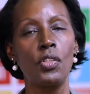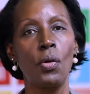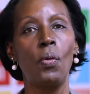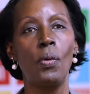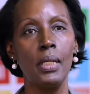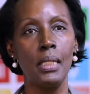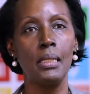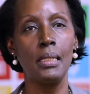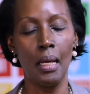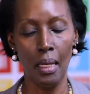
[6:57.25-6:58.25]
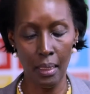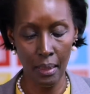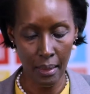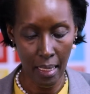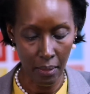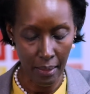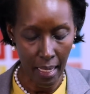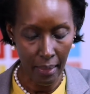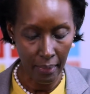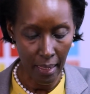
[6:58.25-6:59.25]
So it's
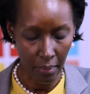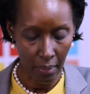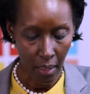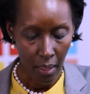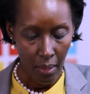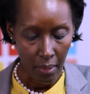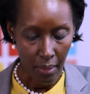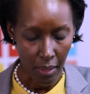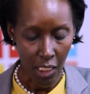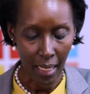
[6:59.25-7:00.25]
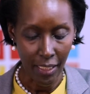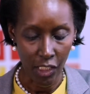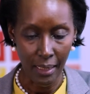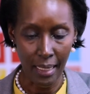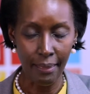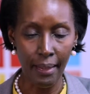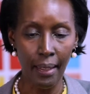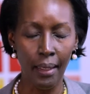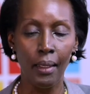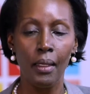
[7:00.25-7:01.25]
understanding that these challenges are there.